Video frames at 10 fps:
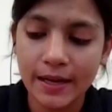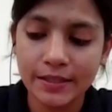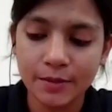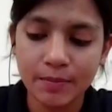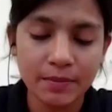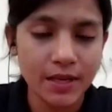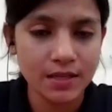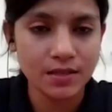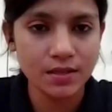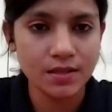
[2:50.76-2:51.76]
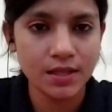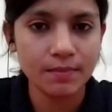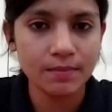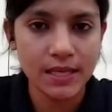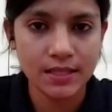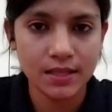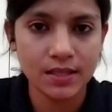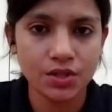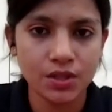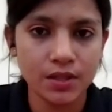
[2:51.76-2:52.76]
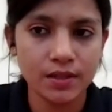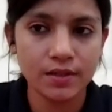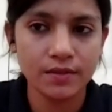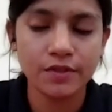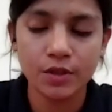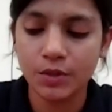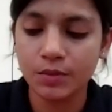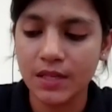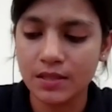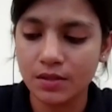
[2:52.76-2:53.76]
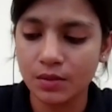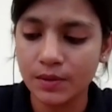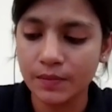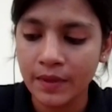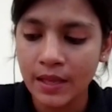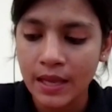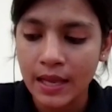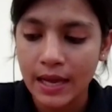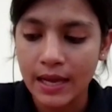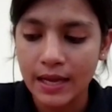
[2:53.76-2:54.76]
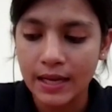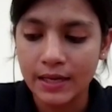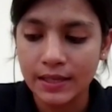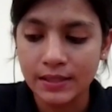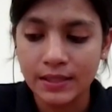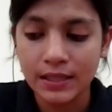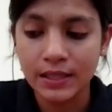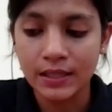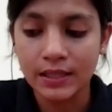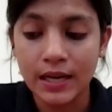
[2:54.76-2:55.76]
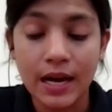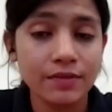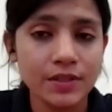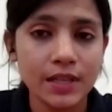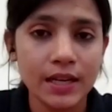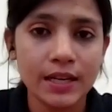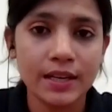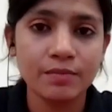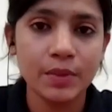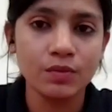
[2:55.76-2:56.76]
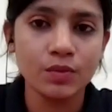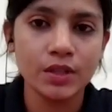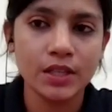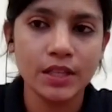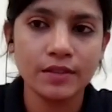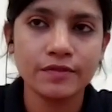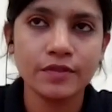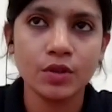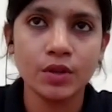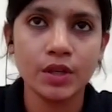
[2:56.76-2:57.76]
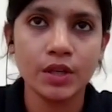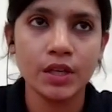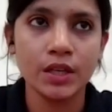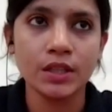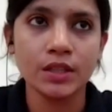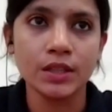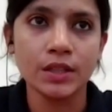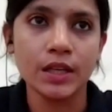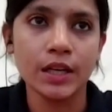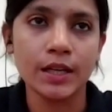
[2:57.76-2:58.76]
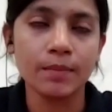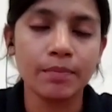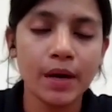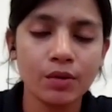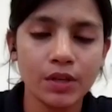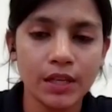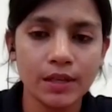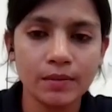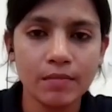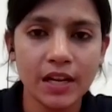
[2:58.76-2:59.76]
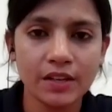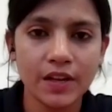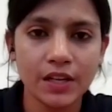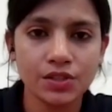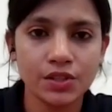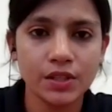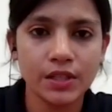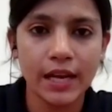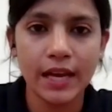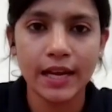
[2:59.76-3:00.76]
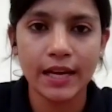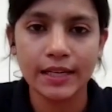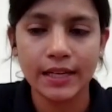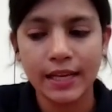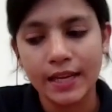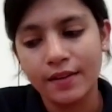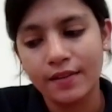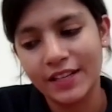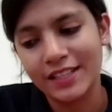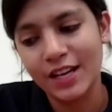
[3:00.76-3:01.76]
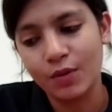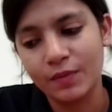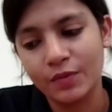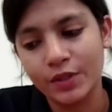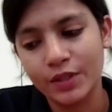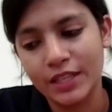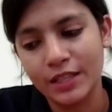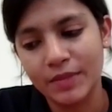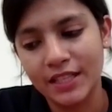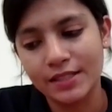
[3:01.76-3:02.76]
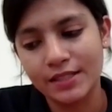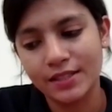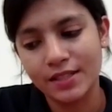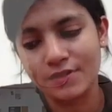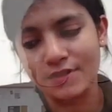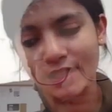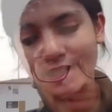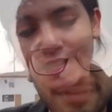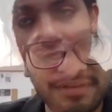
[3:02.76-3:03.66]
did my master's in plastics engineering from UMass Lowell, and after that I've been working for a compounding manufacturer, and right now I'm working in medical industry.